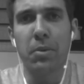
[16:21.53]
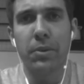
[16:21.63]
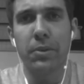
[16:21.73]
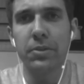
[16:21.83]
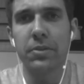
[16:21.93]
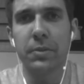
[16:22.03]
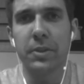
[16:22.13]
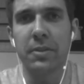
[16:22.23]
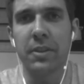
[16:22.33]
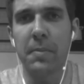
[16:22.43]
portals,
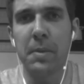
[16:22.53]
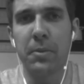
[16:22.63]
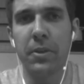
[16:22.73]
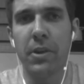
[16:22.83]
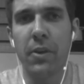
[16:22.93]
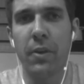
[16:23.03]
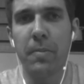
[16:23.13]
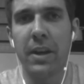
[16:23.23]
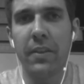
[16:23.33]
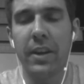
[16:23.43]
which a lot of people don't know
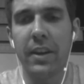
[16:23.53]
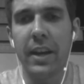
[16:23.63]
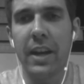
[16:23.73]
about.